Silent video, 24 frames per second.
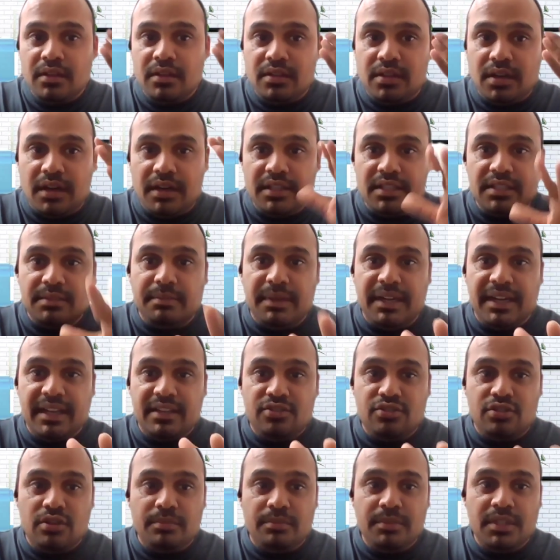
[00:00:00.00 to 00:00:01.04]
Third is
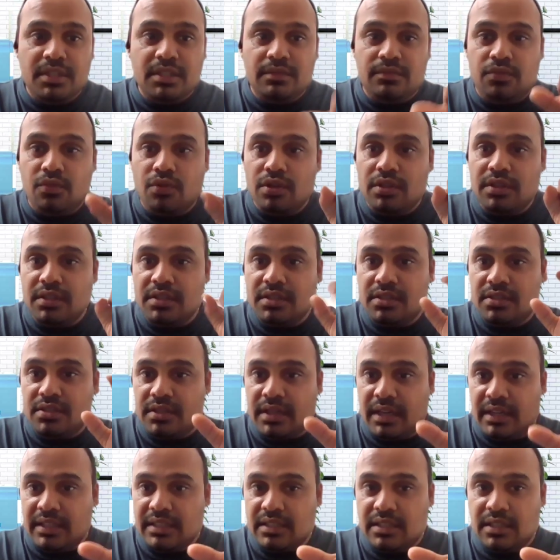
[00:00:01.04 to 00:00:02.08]
metagenomics. Fourth is
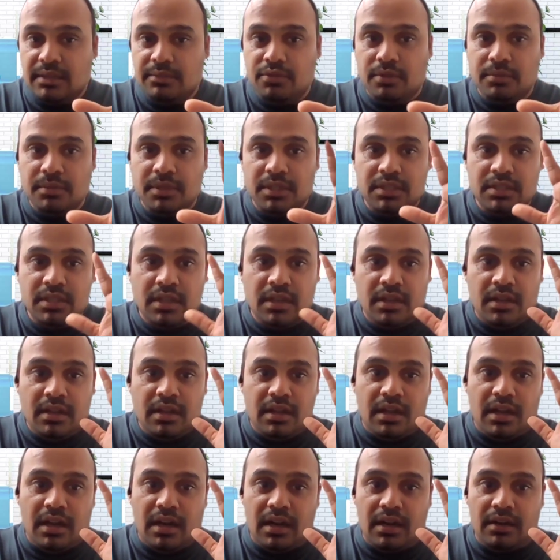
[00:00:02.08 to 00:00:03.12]
transcriptomics.
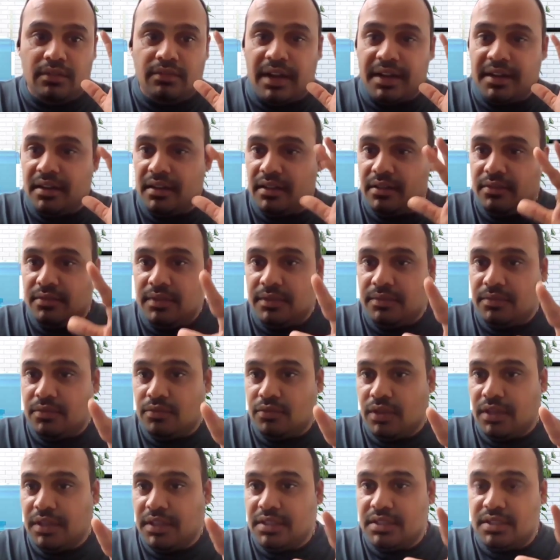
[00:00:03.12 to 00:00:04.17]
And finally, the fifth
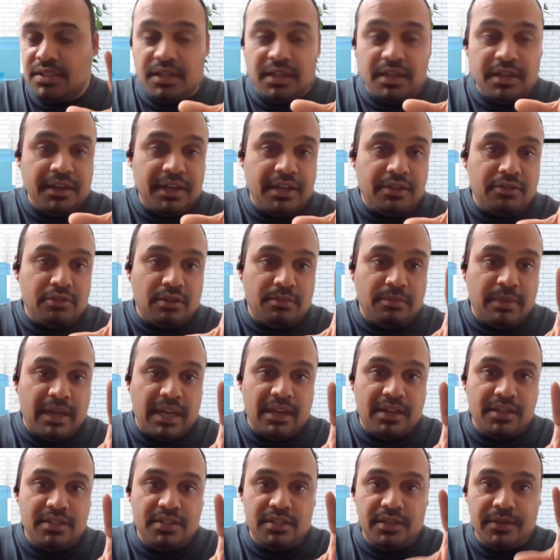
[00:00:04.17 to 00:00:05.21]
one is the network
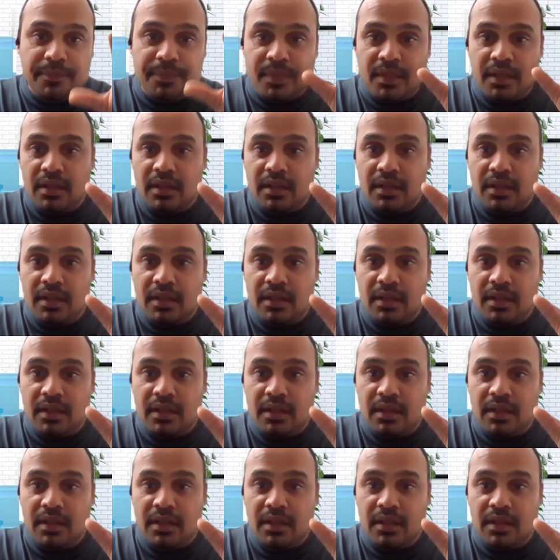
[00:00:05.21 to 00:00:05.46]
biology.